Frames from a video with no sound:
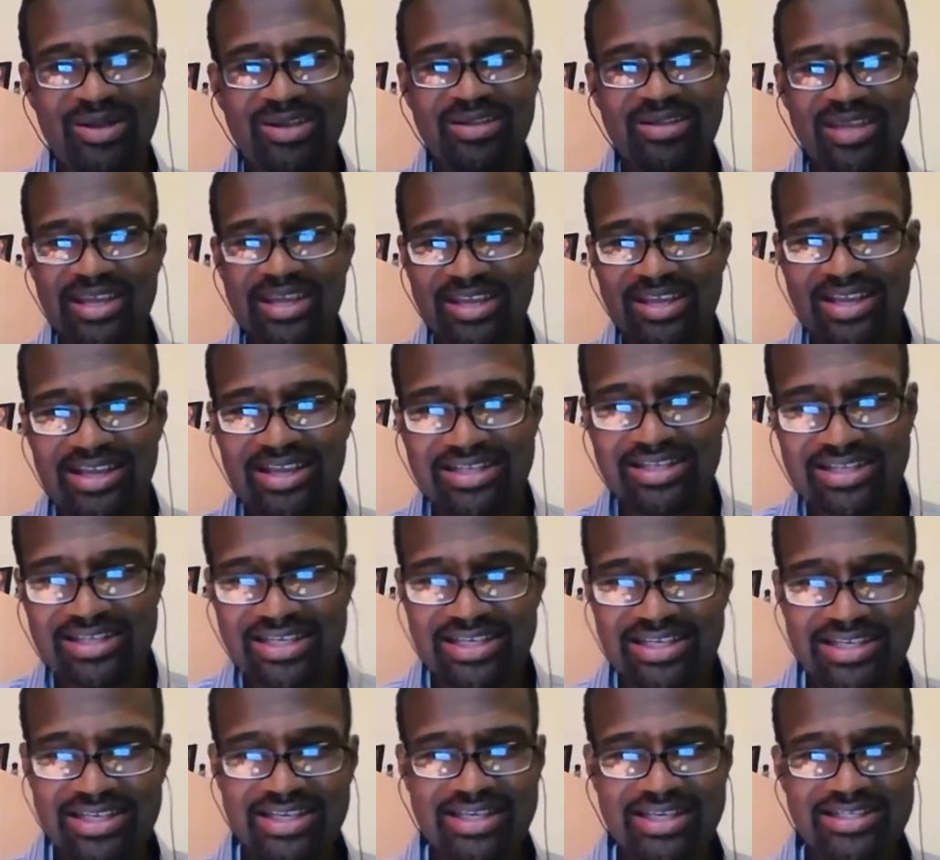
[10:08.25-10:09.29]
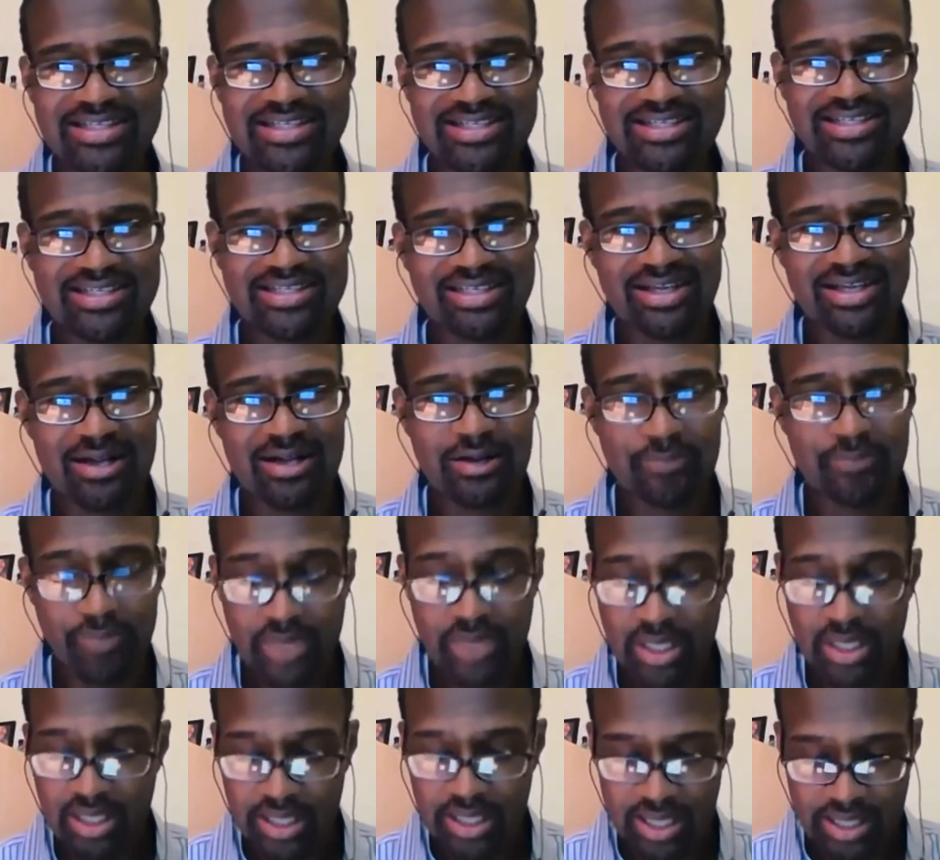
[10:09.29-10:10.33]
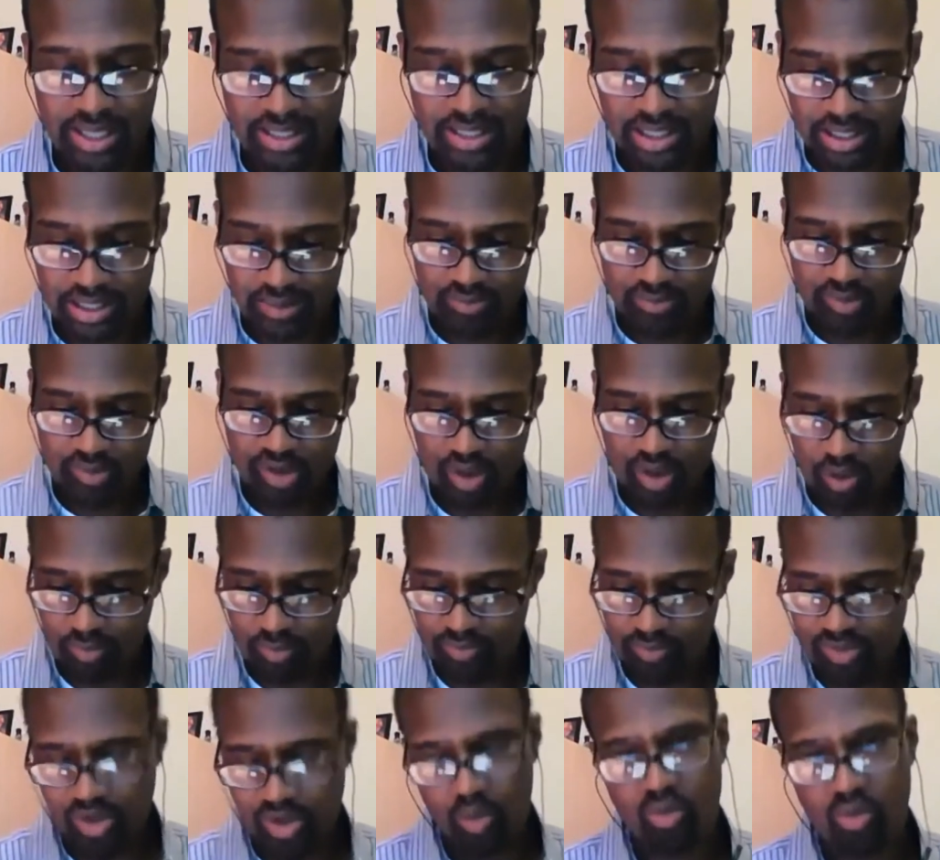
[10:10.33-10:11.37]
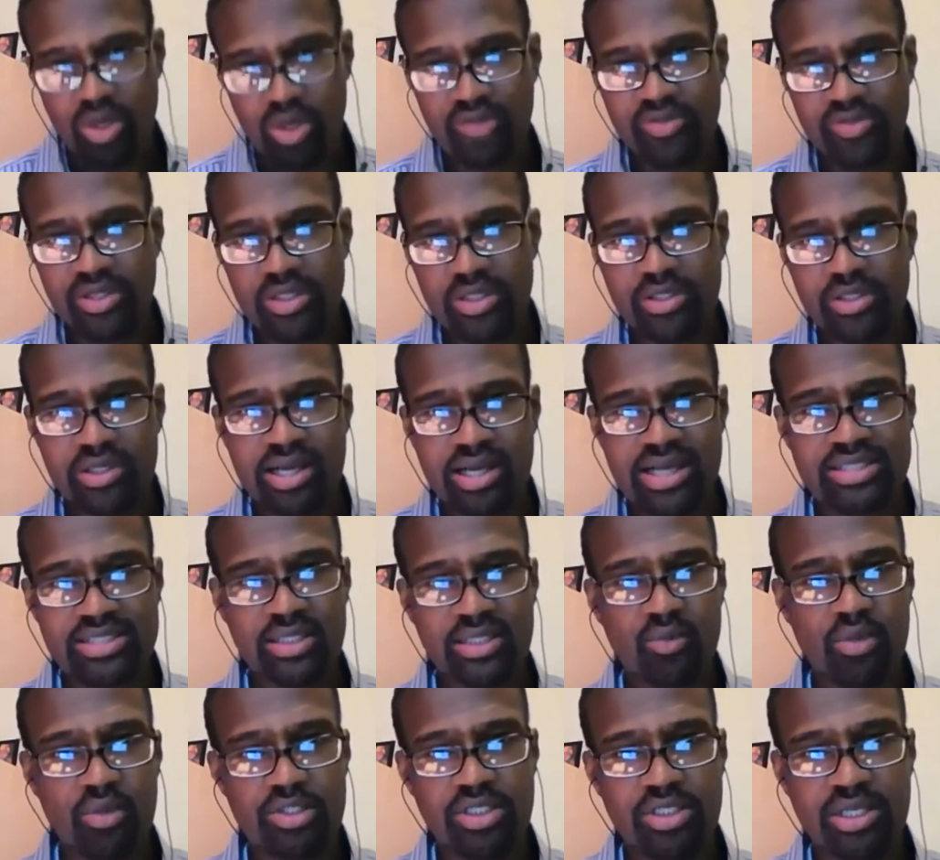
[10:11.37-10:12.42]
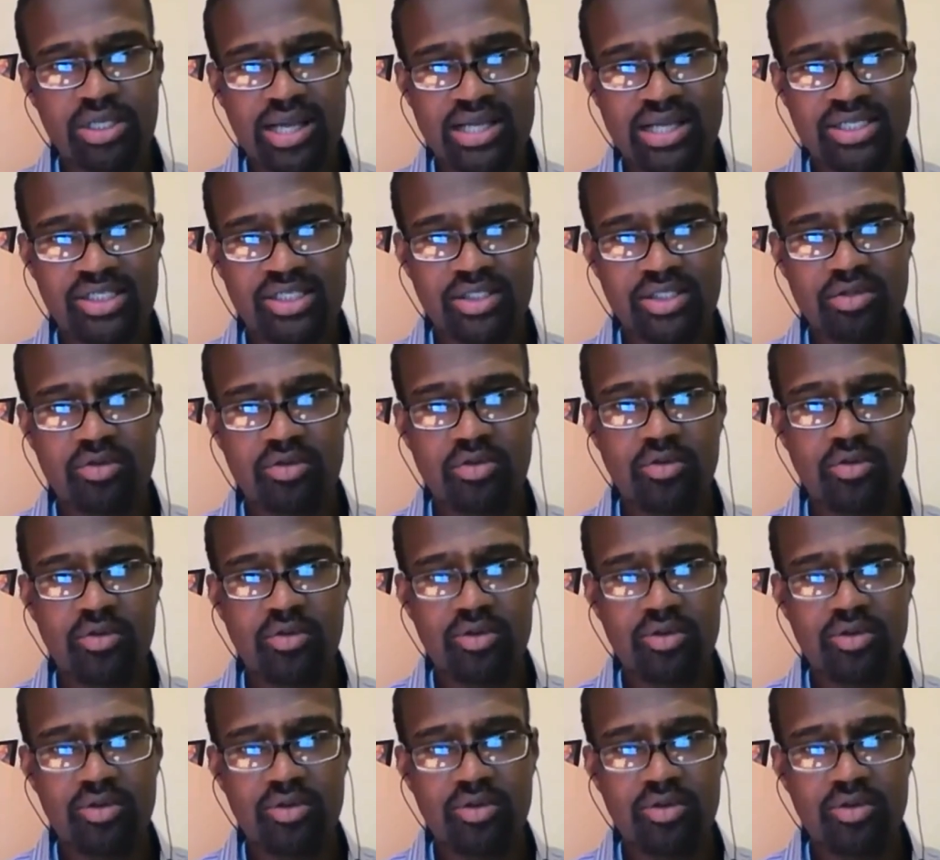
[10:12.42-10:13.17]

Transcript: Thank you. I see the yeses in there. And so one thing, you guys, I want you guys to do,